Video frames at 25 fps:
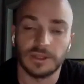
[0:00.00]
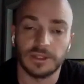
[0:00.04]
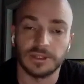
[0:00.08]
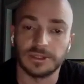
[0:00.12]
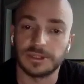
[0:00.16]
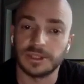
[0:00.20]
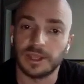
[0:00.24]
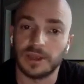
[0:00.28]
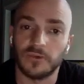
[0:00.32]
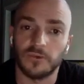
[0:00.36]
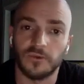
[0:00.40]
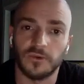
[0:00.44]

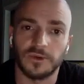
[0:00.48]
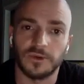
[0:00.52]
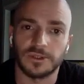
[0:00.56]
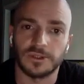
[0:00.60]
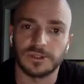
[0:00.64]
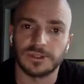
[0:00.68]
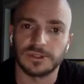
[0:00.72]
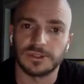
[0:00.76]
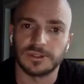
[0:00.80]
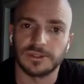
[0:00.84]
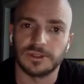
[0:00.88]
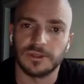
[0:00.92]
just got
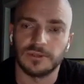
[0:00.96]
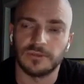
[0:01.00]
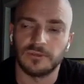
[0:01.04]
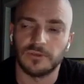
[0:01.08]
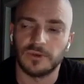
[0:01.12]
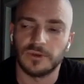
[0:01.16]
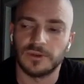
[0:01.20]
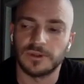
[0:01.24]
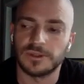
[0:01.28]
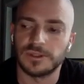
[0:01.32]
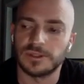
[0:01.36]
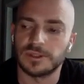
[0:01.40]
worse and
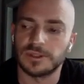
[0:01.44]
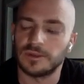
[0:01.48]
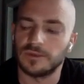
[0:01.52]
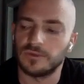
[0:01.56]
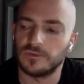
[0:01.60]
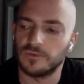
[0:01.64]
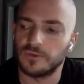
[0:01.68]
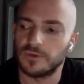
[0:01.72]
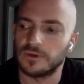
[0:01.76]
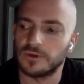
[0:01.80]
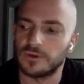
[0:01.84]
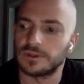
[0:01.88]
worse
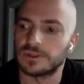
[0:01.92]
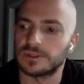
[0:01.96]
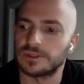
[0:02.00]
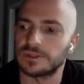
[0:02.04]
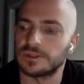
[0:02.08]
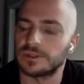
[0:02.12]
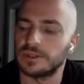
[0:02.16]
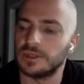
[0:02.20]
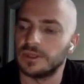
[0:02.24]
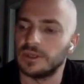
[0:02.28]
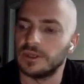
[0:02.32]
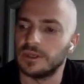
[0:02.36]
and
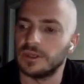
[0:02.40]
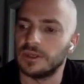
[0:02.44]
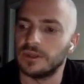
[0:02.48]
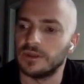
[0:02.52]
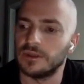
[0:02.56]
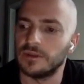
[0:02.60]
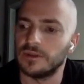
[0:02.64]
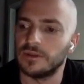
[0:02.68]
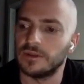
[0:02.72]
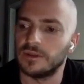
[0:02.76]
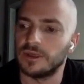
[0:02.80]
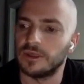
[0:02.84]
worse.
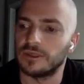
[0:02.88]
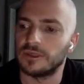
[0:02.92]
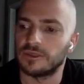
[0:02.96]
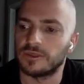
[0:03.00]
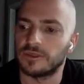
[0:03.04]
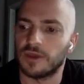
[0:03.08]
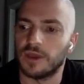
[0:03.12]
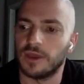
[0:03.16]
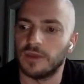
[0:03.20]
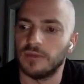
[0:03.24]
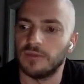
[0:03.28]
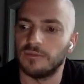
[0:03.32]
And I
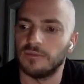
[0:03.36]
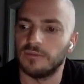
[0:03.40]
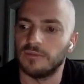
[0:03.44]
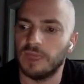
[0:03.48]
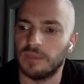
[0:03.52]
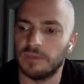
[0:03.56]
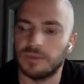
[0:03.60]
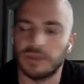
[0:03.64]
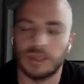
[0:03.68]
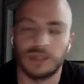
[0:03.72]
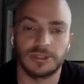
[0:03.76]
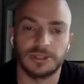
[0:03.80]
thought
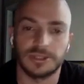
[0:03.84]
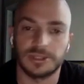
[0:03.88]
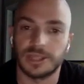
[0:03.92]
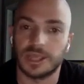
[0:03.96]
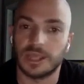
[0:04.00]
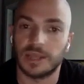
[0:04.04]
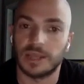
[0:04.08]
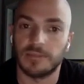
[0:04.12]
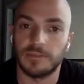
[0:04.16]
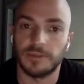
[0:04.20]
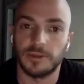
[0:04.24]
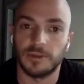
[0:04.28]
maybe I just
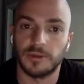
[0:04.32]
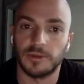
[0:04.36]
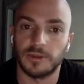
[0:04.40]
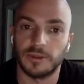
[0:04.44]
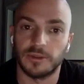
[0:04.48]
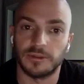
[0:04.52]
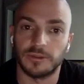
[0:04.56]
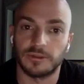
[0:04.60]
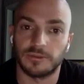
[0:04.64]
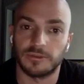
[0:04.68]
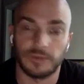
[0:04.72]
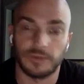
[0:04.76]
had a mental
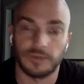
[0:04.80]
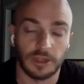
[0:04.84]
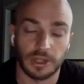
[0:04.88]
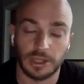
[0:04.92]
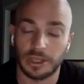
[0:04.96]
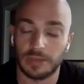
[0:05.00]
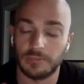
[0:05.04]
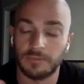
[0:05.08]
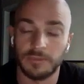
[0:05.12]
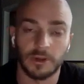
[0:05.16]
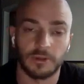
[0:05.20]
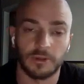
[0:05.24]
health, you know,
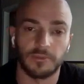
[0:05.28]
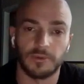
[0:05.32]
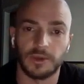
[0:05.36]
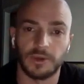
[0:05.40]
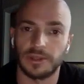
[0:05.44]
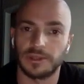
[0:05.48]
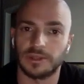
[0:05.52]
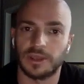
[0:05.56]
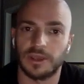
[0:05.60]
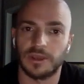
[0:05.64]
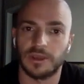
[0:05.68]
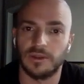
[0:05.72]
like a mental
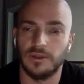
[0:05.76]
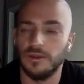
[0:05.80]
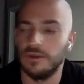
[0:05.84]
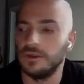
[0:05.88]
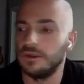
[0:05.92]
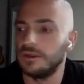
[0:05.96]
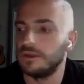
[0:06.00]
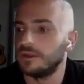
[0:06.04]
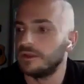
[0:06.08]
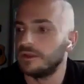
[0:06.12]
breakdown.